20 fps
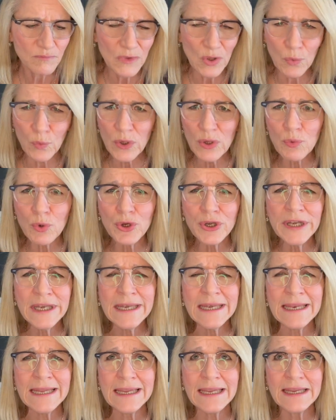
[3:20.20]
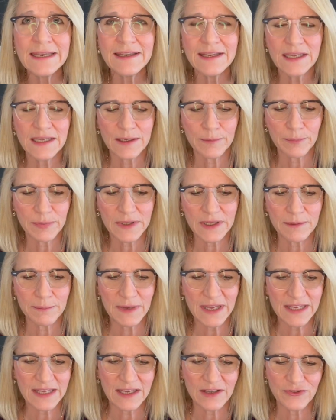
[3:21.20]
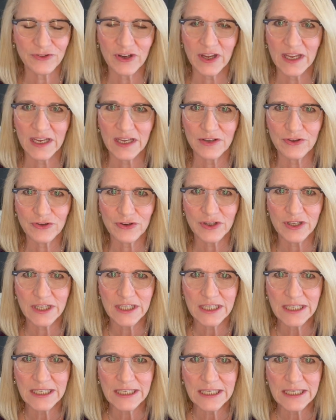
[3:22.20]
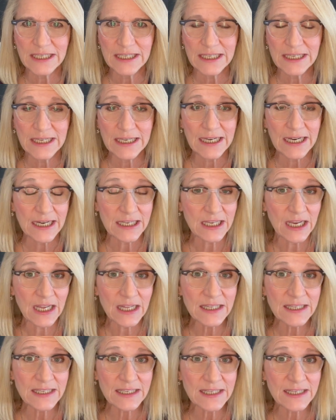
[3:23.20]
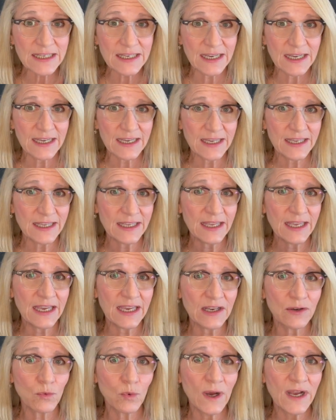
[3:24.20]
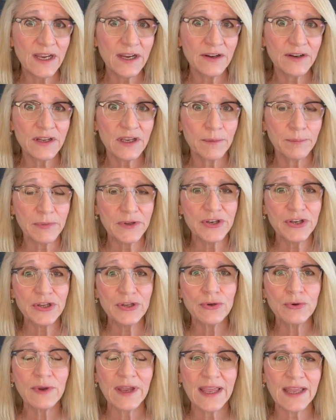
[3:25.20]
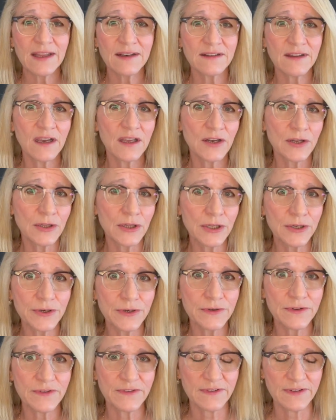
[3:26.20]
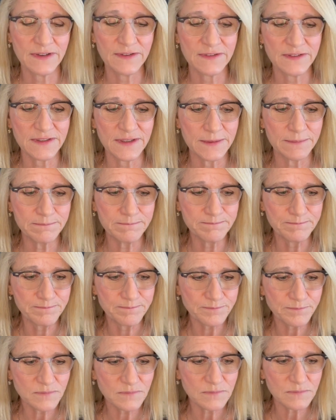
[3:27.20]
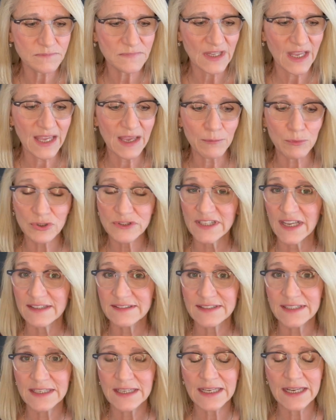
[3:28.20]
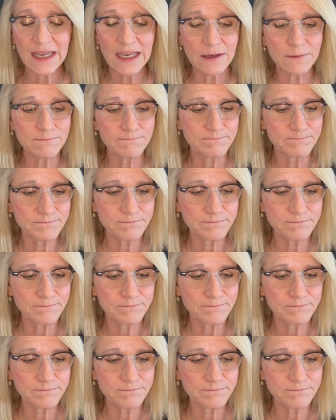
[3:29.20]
We were knee-deep in making change. A colleague and I had wired up a new Andon alert system, and we're testing it out.